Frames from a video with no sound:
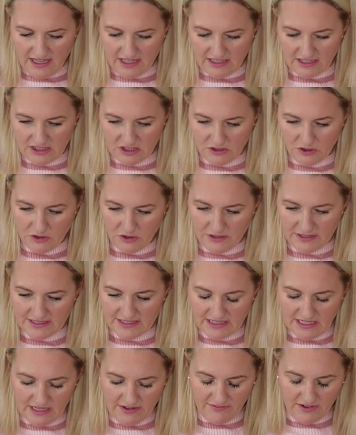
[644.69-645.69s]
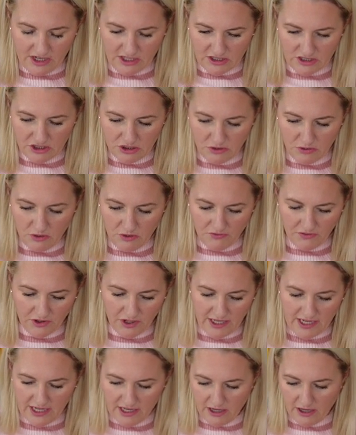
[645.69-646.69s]
And so you can see I've got two over
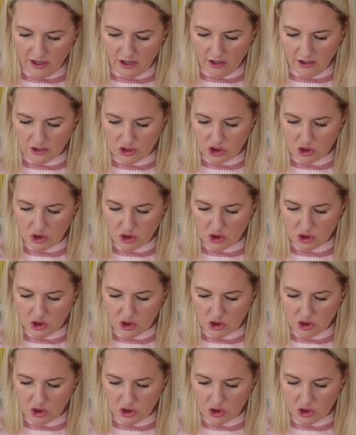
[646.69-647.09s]
here,